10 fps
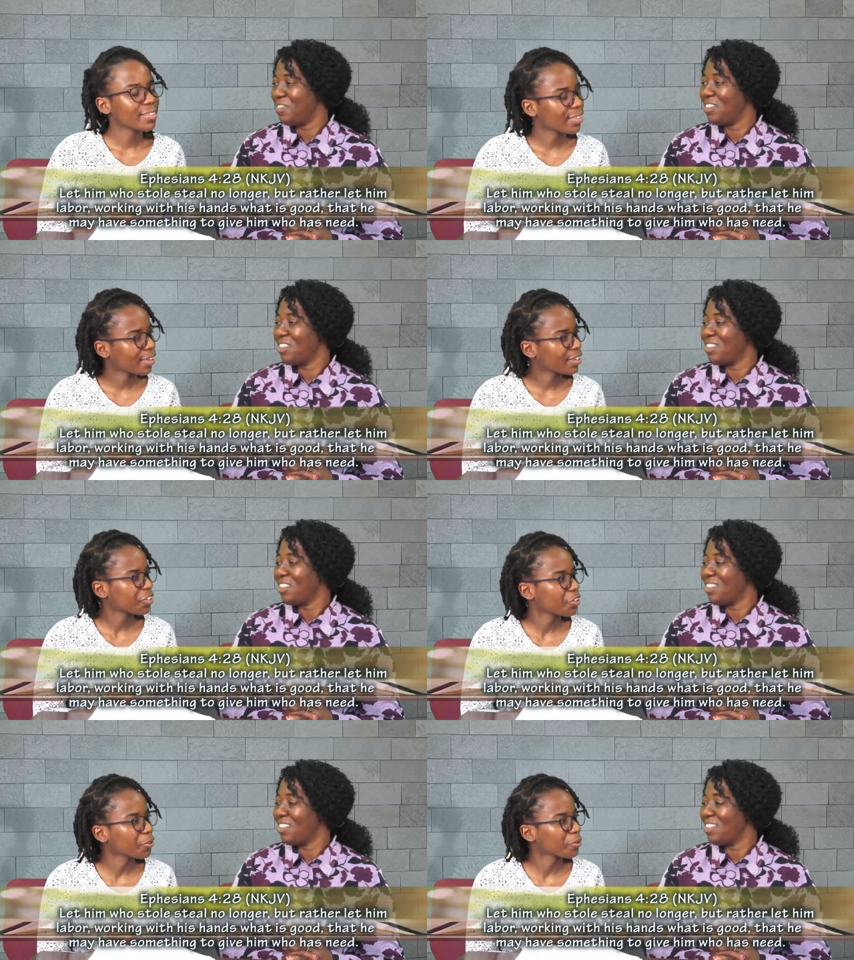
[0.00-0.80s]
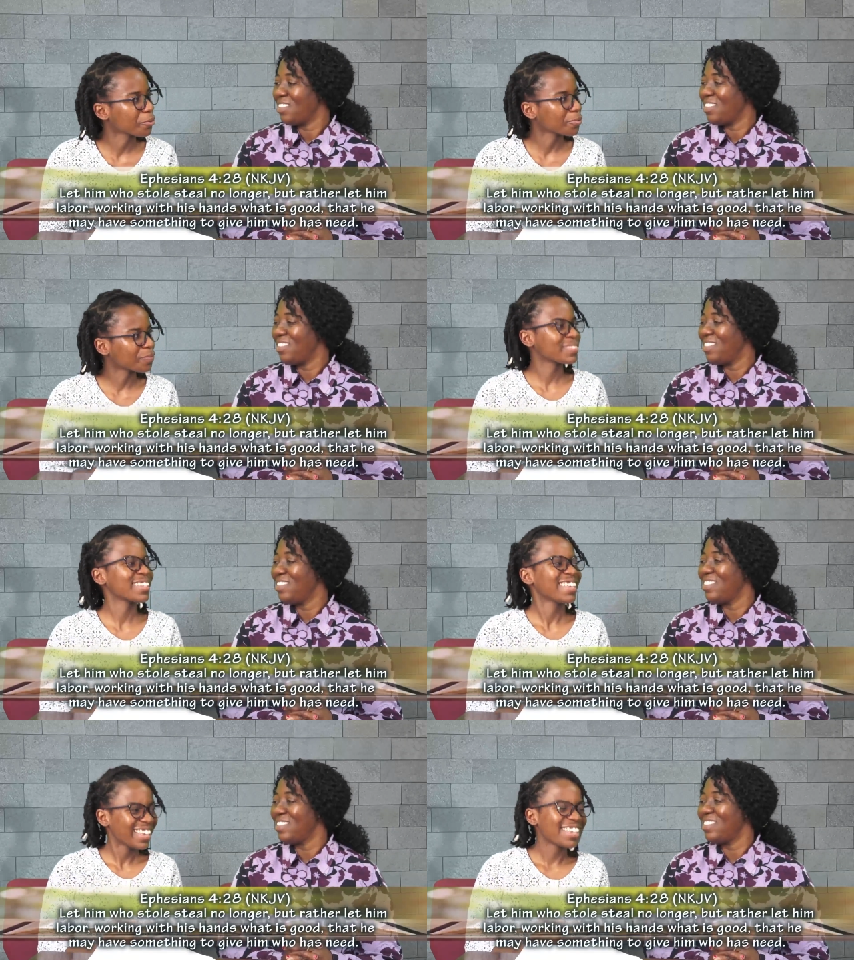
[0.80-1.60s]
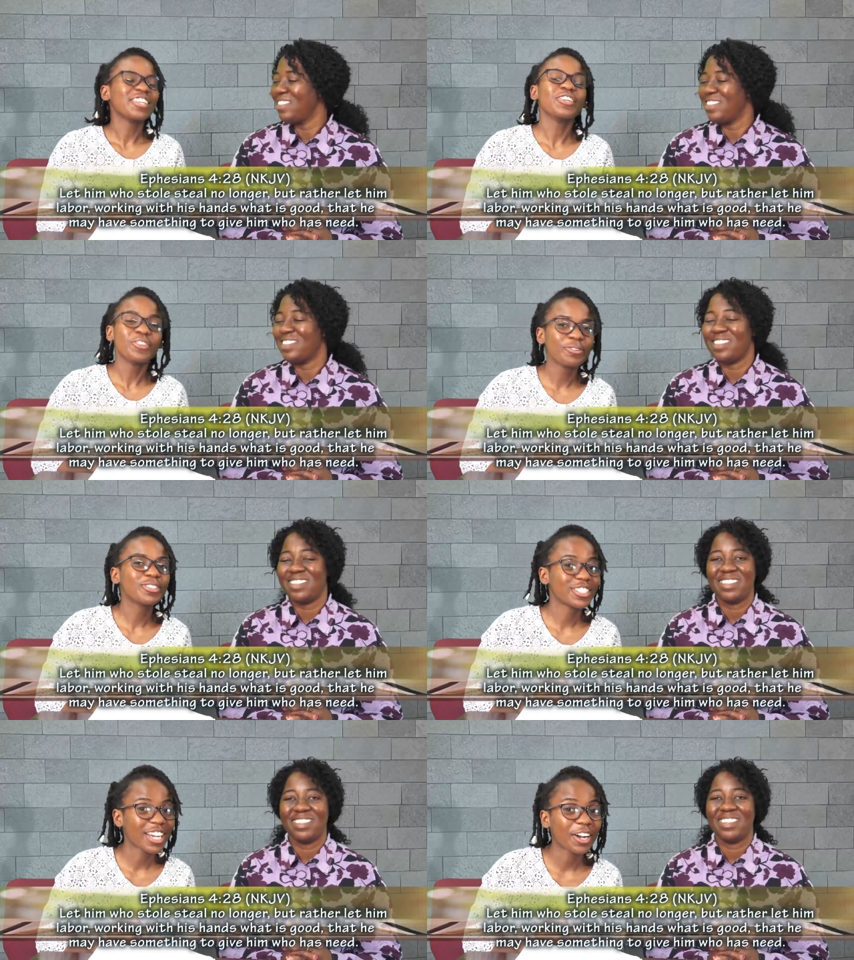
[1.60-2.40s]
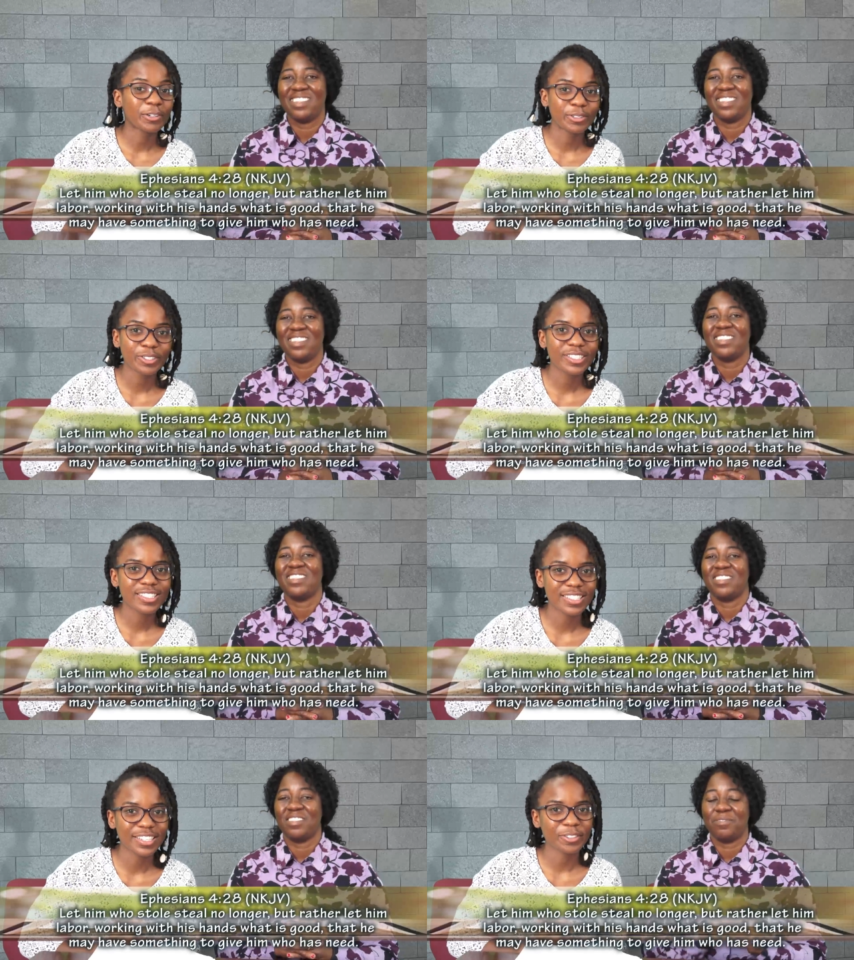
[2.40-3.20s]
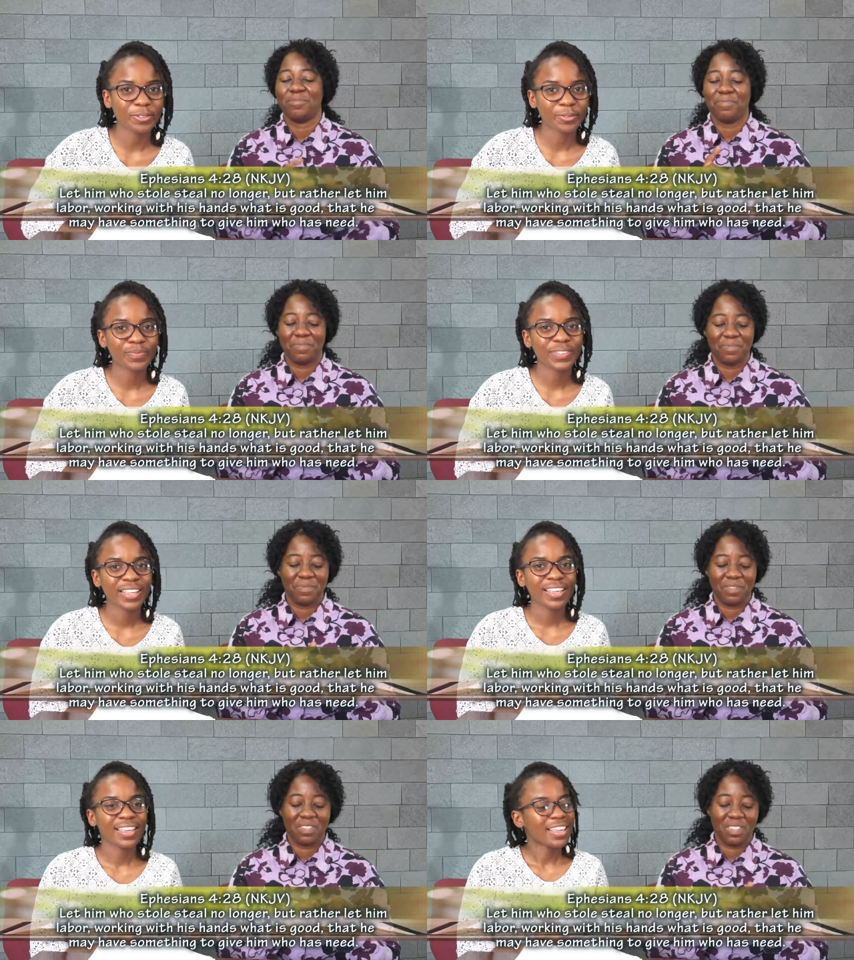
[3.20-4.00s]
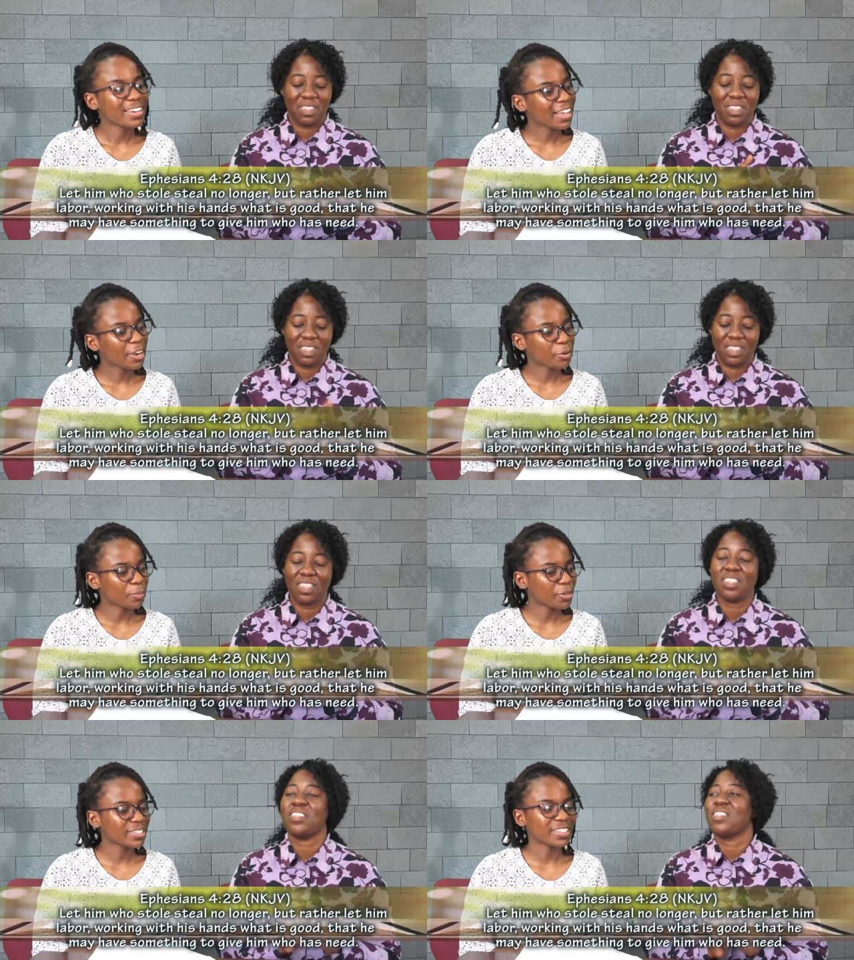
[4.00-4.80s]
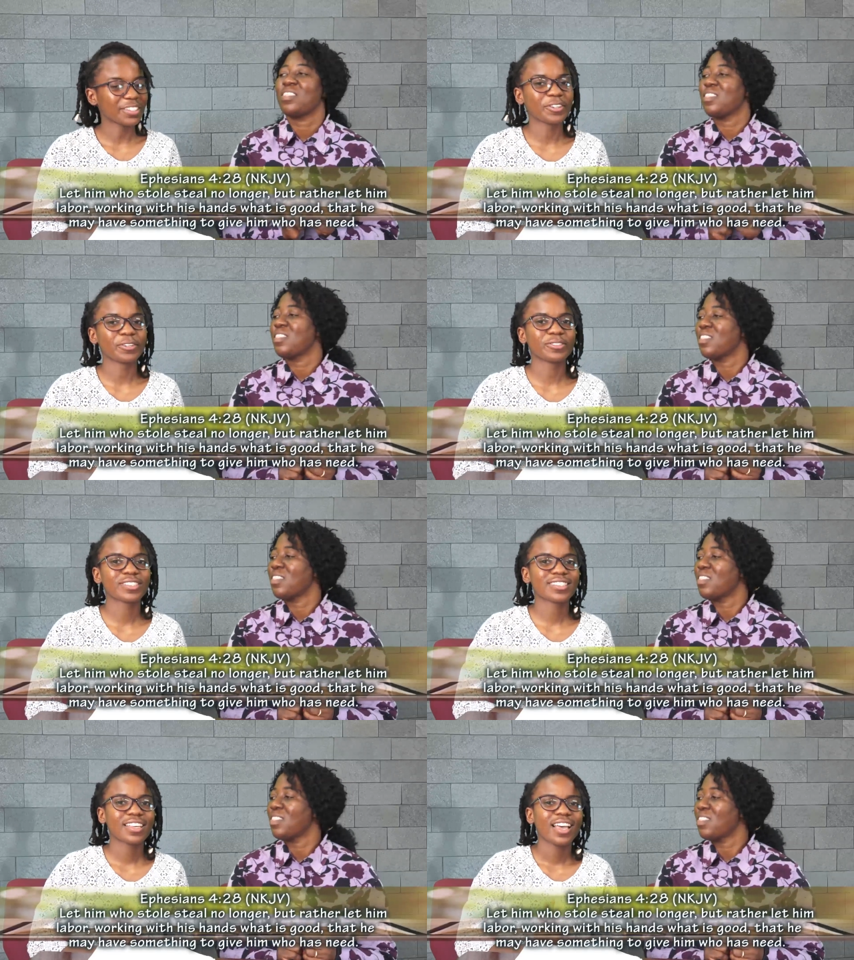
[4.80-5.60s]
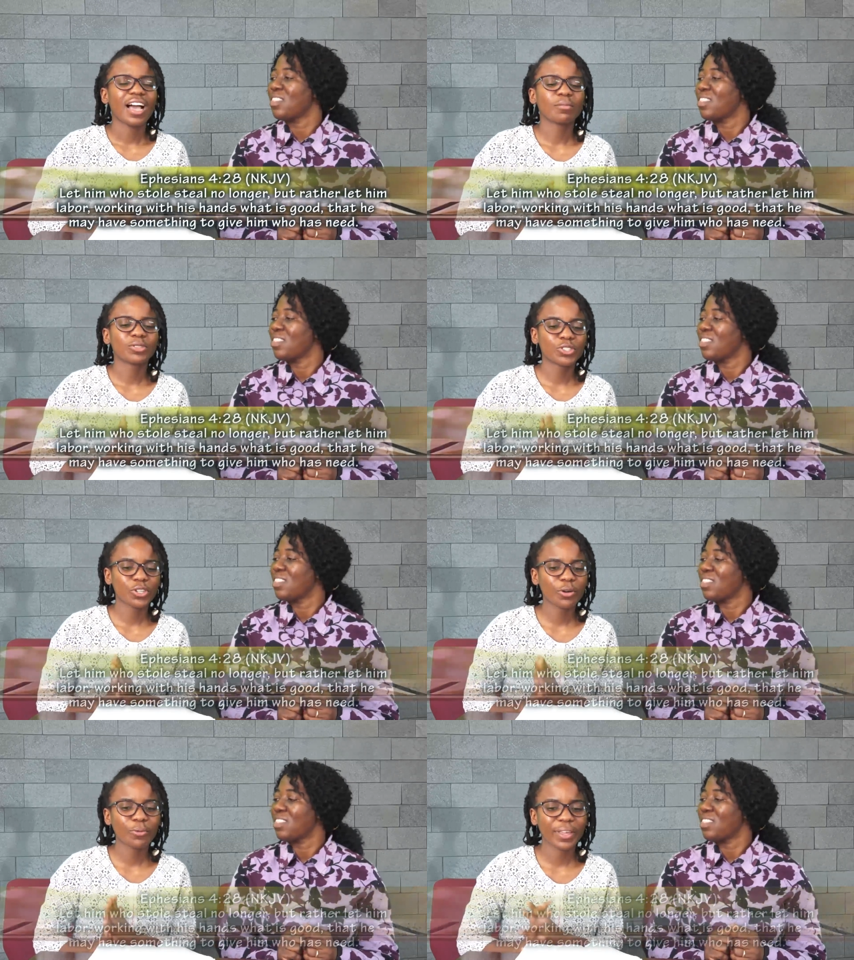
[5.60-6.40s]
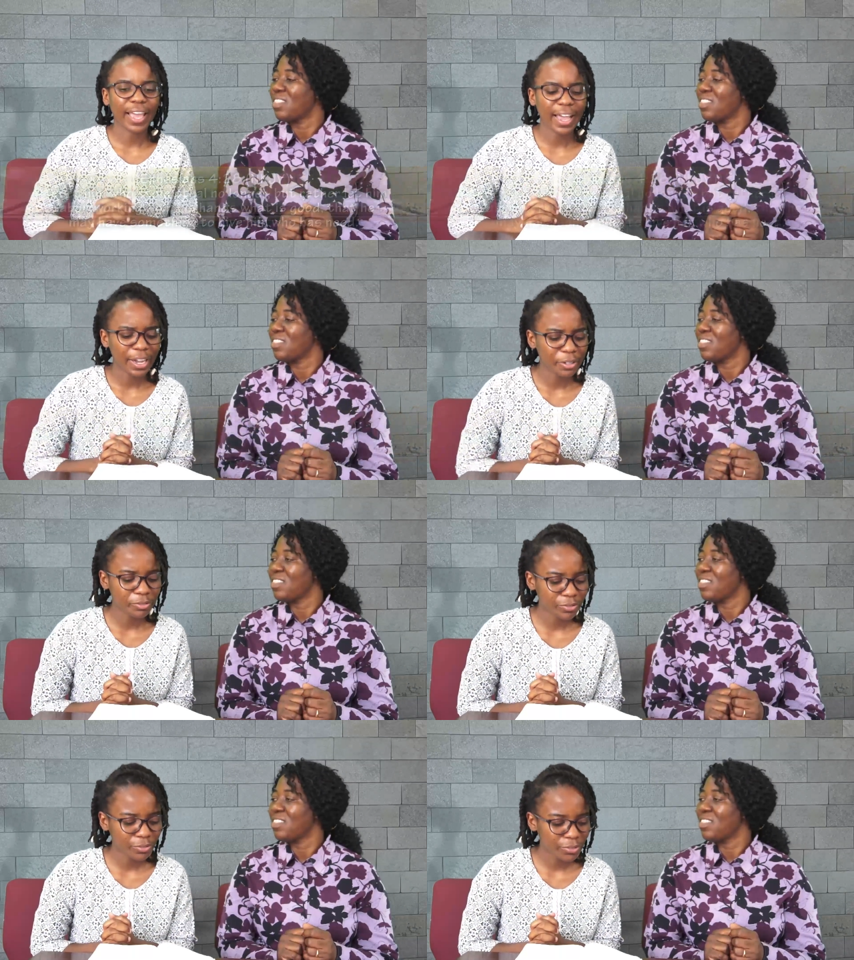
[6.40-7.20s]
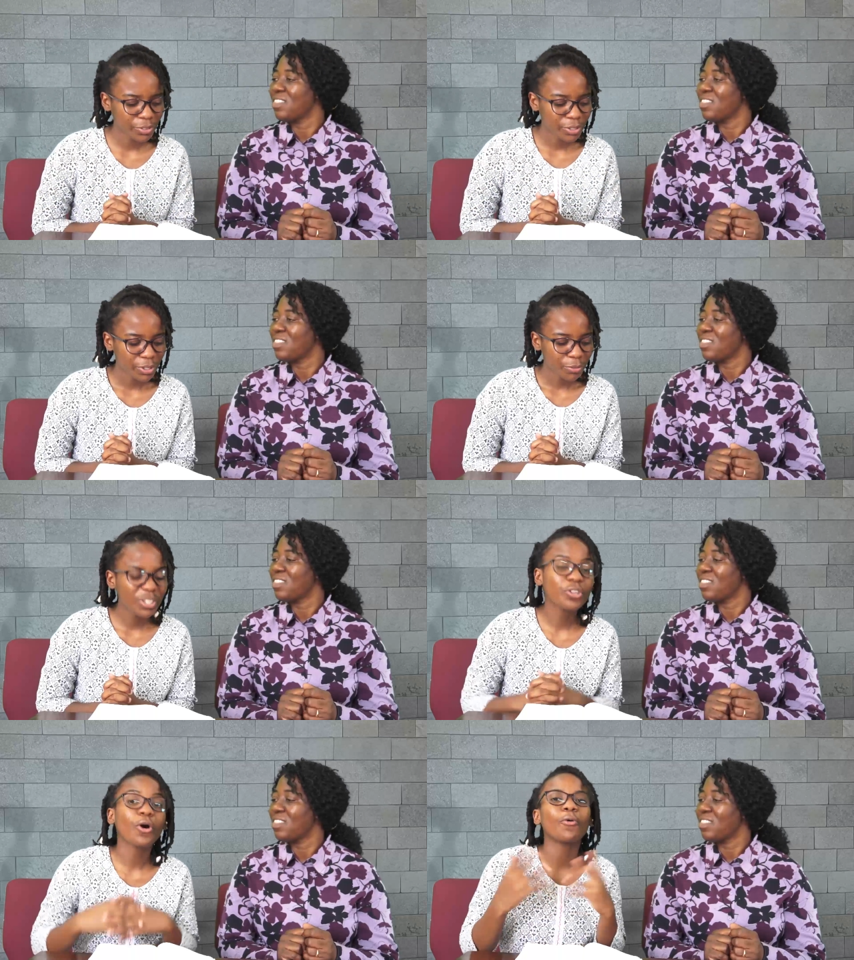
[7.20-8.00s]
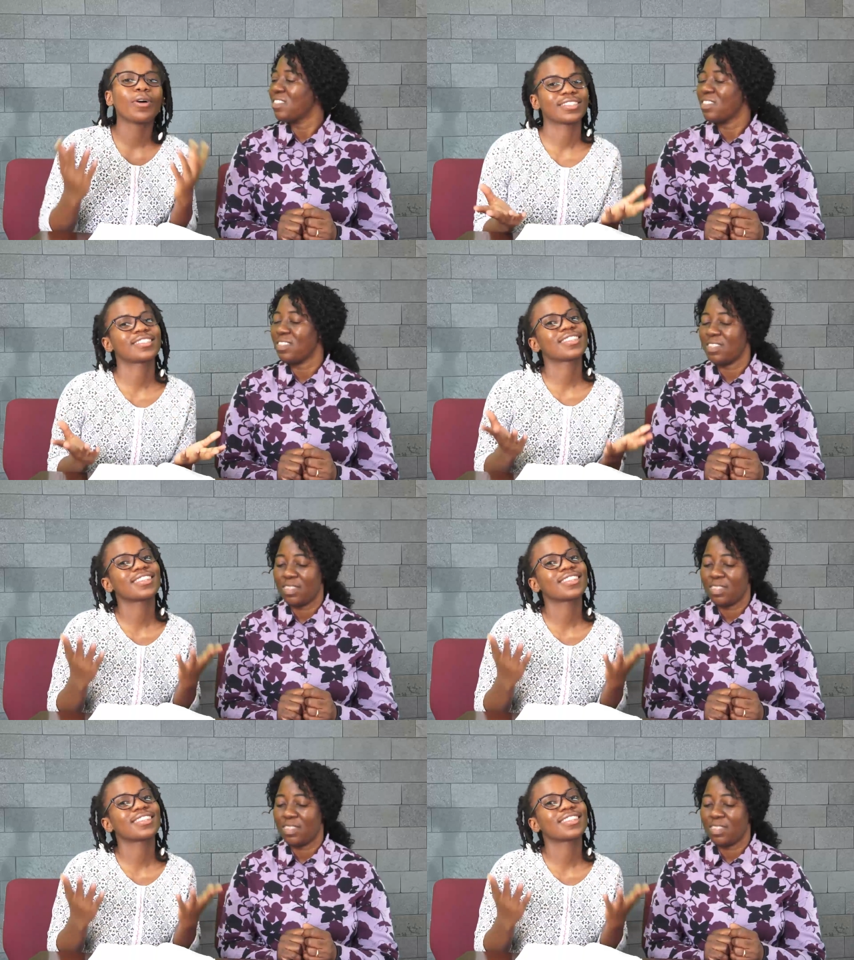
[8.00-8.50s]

Speaker 1: Thank you. You shall not steal. Now, boys and girls, I'm sure we have, we know what